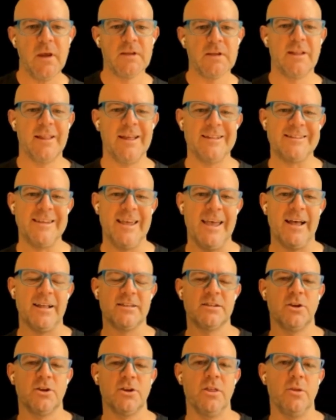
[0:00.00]
So that's
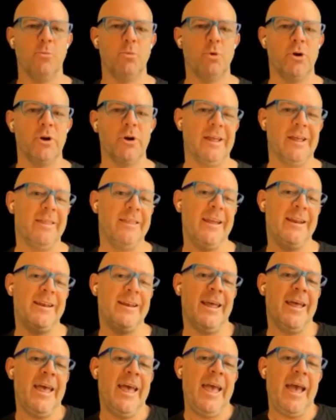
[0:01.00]
outside the body. And then
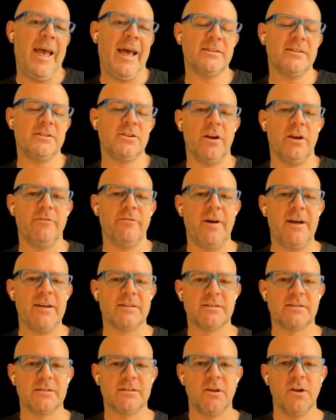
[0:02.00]
outside of
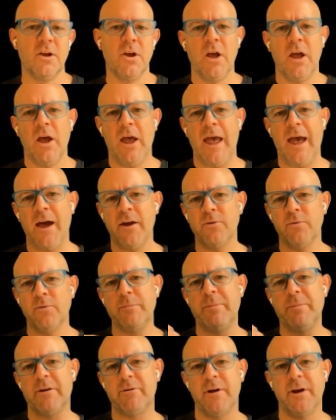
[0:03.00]
us, how do we
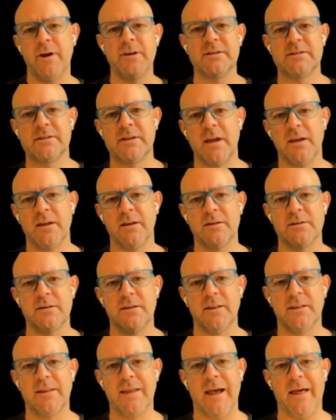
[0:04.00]
better understand
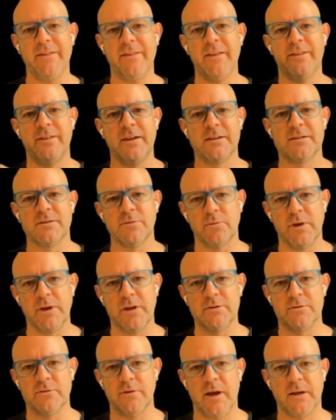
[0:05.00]
the other things that we
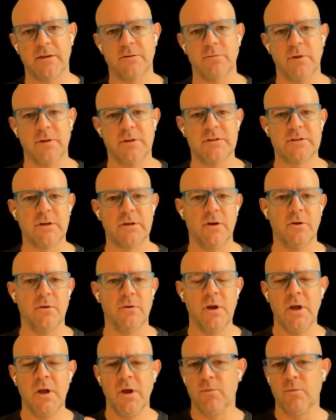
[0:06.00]
interact with? So
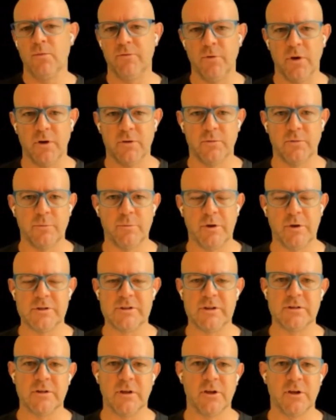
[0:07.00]
we've worked with
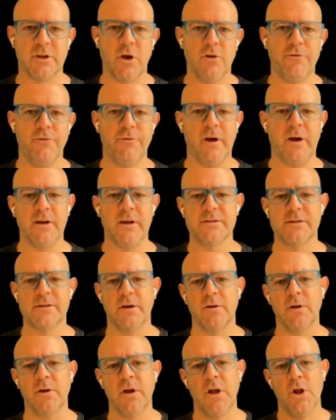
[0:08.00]
projects like GoFar,
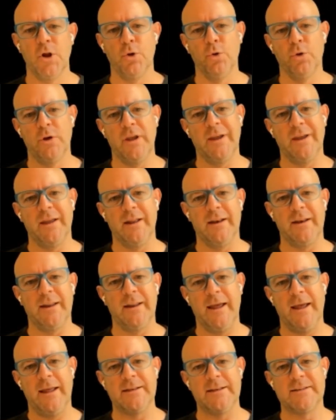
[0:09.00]
so looking
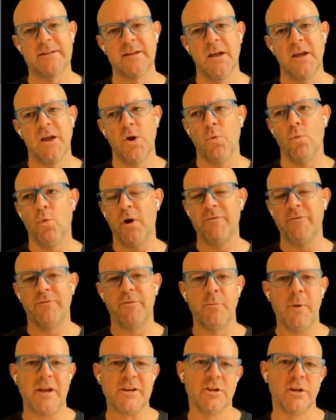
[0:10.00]
at what
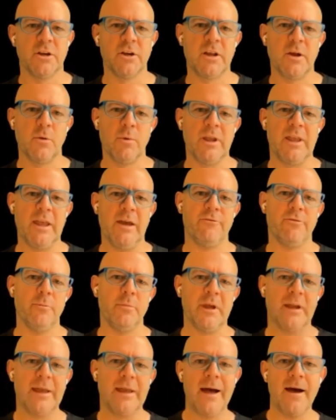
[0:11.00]
information can we get from
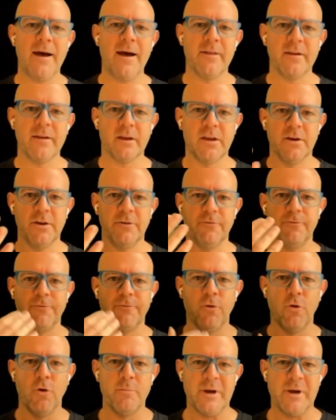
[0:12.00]
the car that can
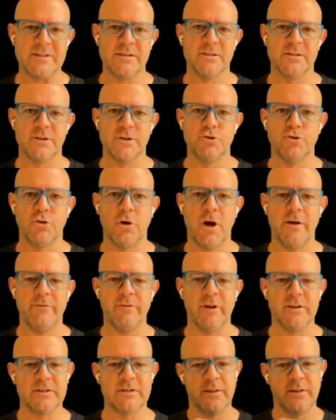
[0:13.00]
inform us as a
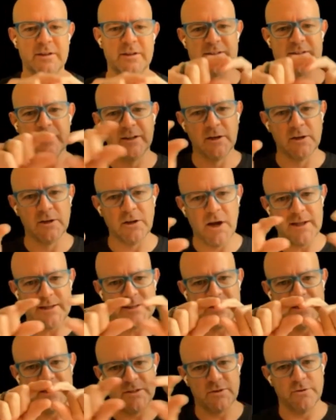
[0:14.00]
driver? So this little light
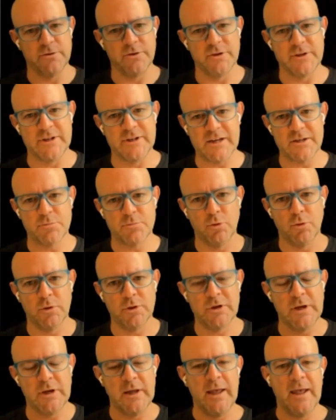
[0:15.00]
sits on your
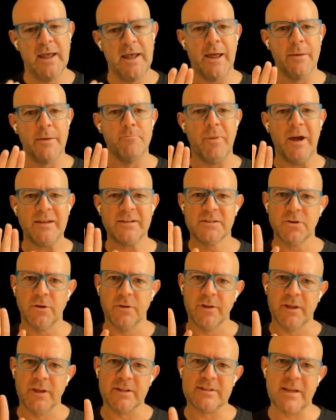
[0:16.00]
dashboard, and based on
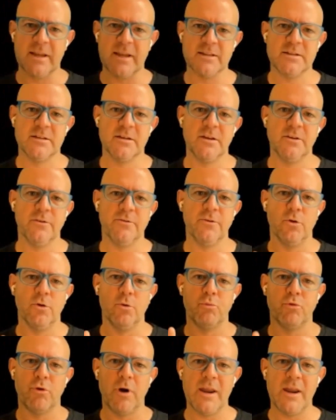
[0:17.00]
the intensity of your
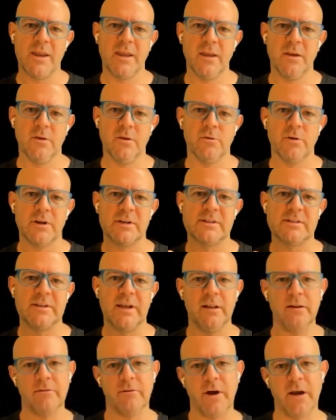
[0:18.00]
braking or
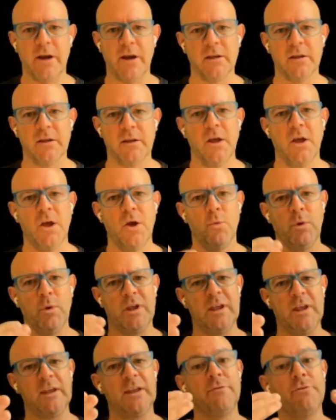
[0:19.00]
accelerating, we
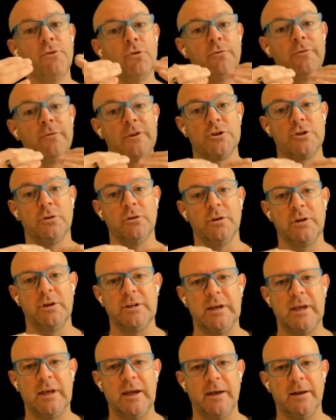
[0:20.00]
can give you a visual
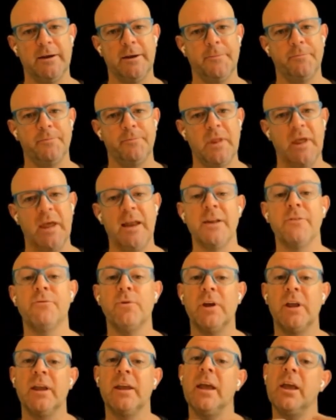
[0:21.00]
indicator. And if we
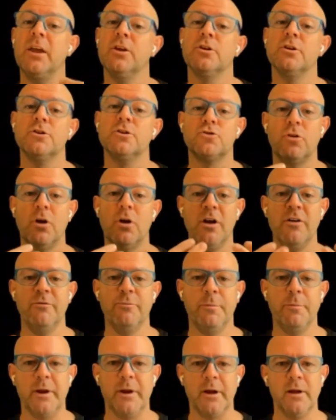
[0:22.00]
can get you to drive
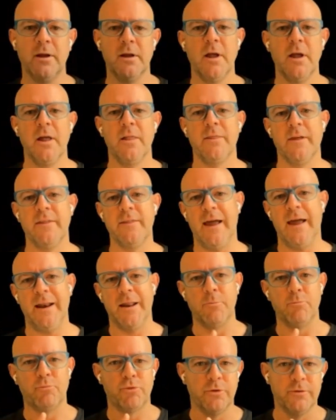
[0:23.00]
better, then that
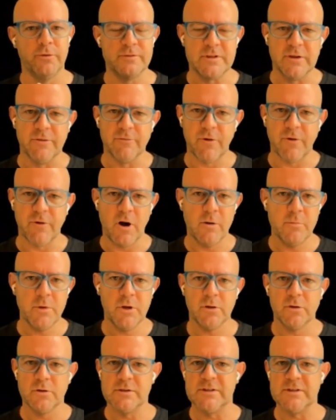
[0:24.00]
improves the
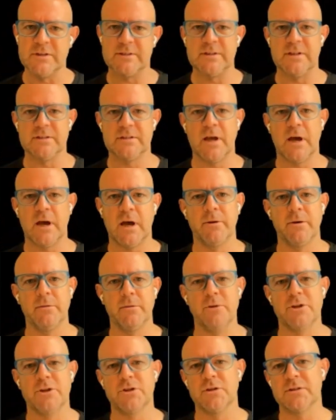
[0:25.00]
environment because there's less carbon
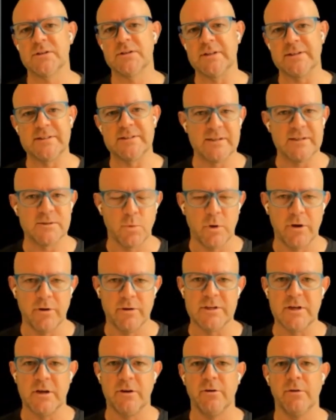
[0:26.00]
emissions, there's less wear
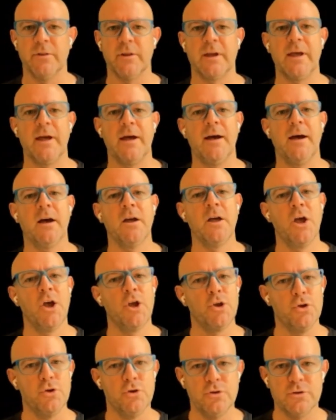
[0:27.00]
and tear on the car,
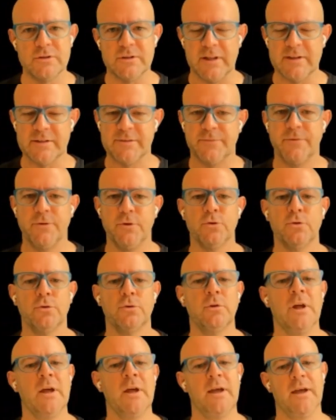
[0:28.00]
you use less
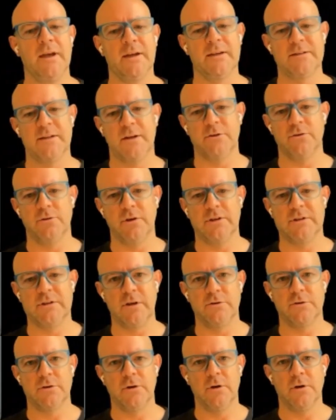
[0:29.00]
fuel, et cetera, et
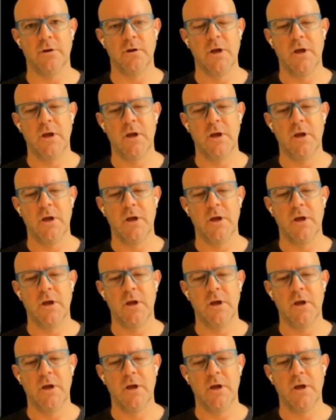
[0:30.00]
cetera.